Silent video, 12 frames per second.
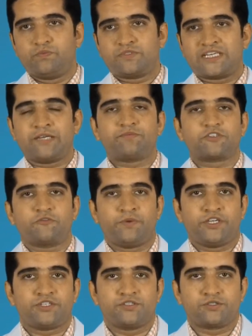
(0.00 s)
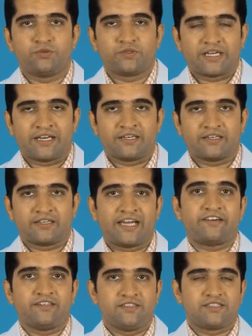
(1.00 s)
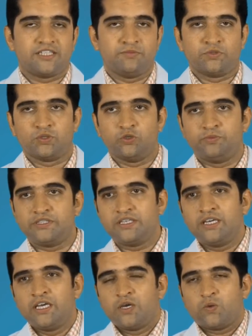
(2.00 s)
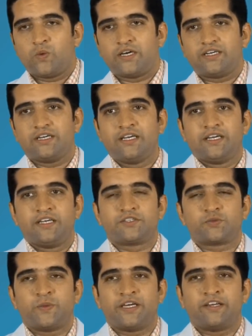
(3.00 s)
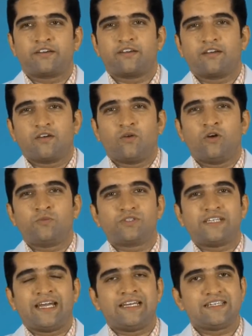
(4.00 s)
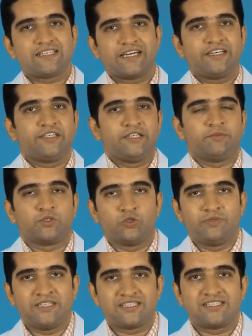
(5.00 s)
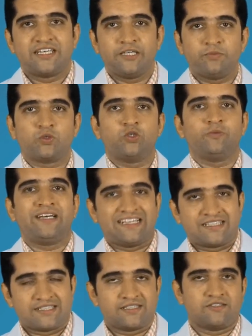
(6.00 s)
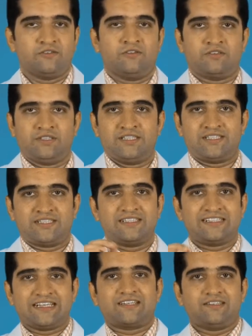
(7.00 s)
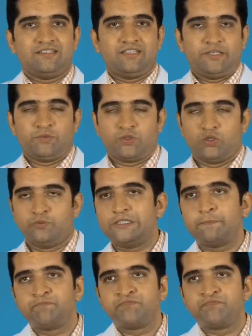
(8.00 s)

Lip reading: types of patients who can carry this hemoglobin. One is where almost the entire hemoglobin is hemoglobin S, or this sickle hemoglobin,